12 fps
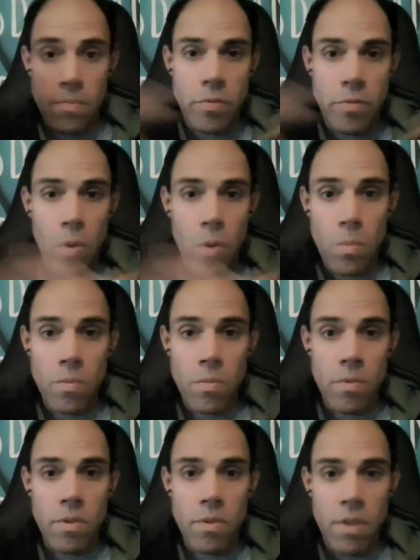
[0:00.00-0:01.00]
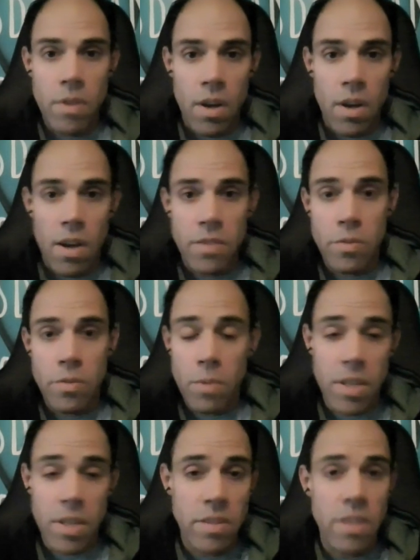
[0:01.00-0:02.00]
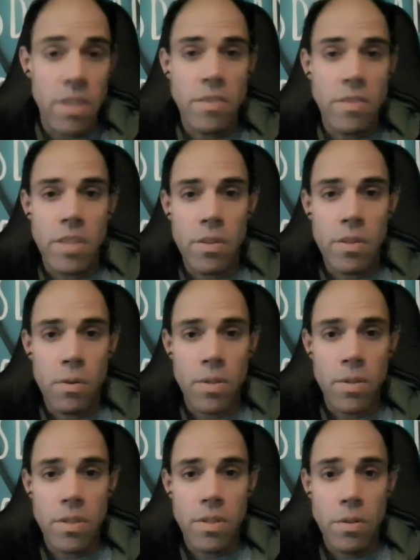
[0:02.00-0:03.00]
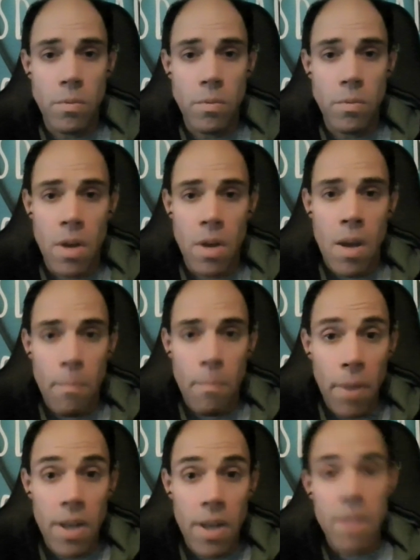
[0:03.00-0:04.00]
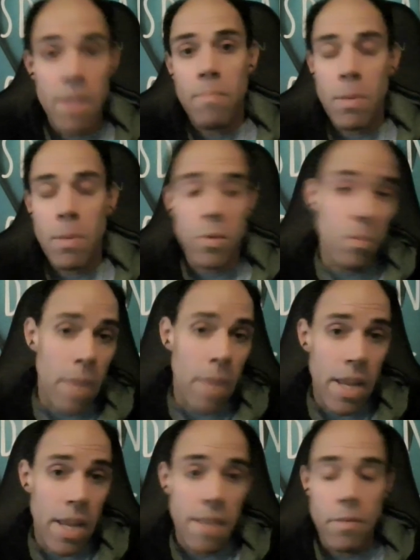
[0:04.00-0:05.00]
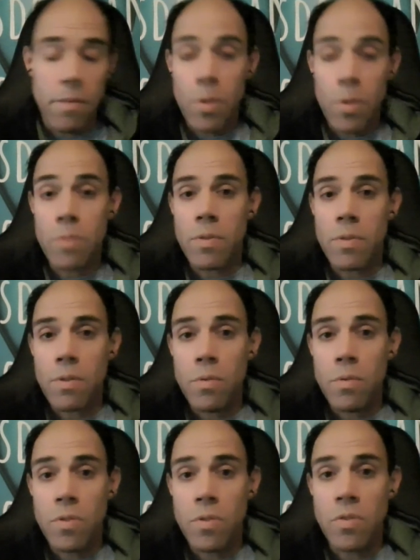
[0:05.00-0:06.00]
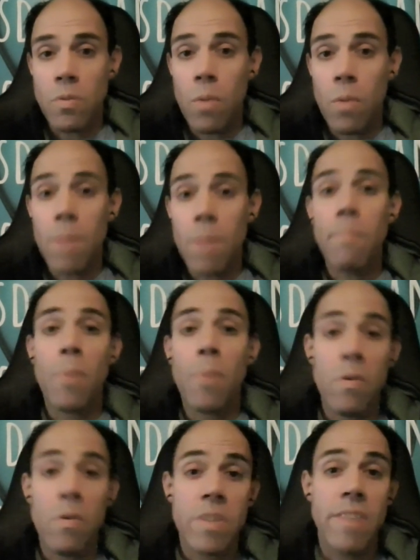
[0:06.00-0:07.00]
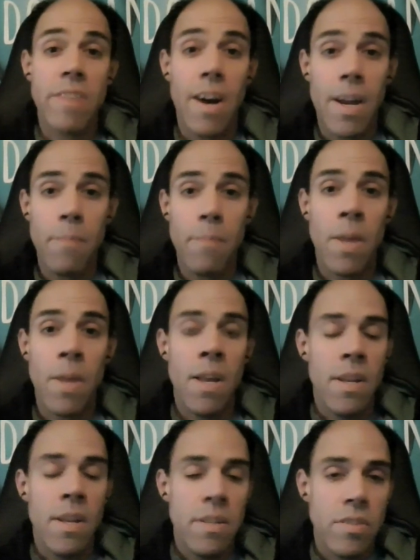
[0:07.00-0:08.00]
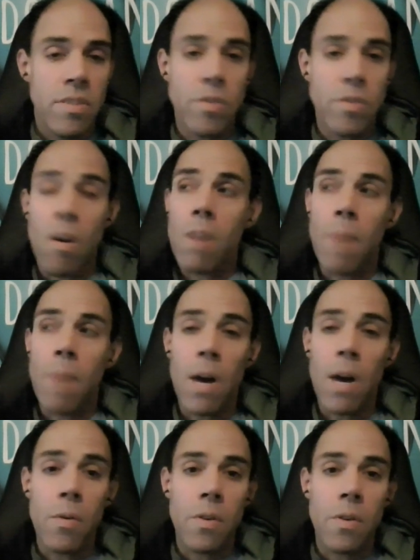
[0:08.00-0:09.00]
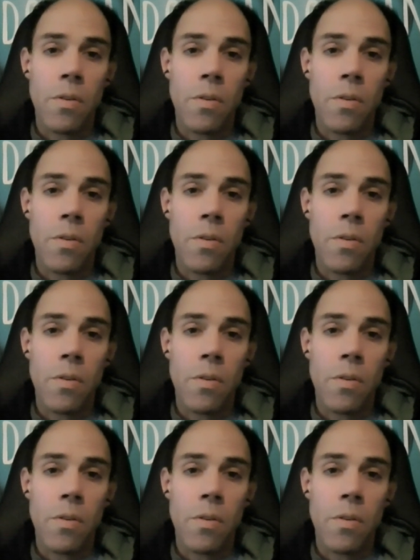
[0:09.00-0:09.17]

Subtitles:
don't do what they say they're going to do. But people do make New Year's resolutions. So what a perfect time to talk about,